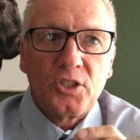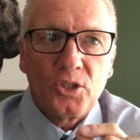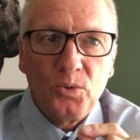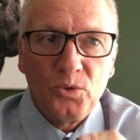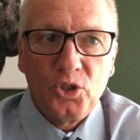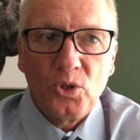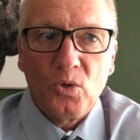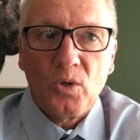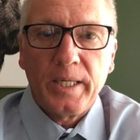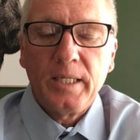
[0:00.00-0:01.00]
to
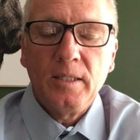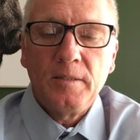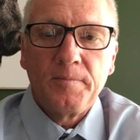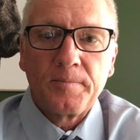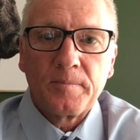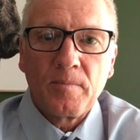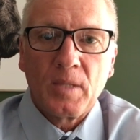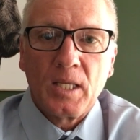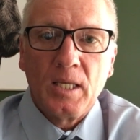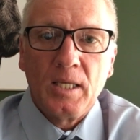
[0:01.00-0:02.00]
join
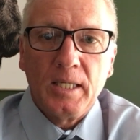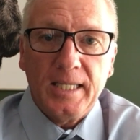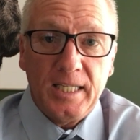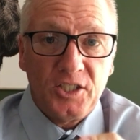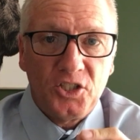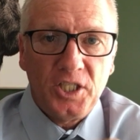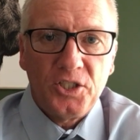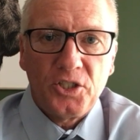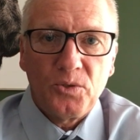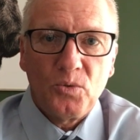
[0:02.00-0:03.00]
a
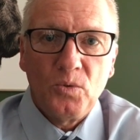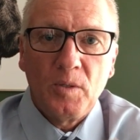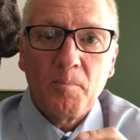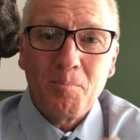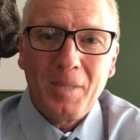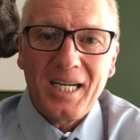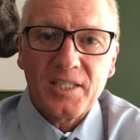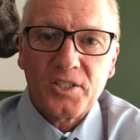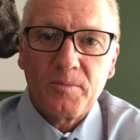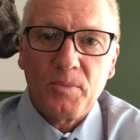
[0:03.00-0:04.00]
digital
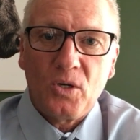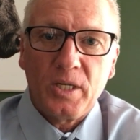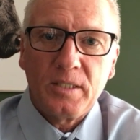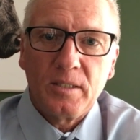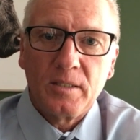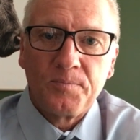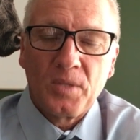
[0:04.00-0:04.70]
mastermind.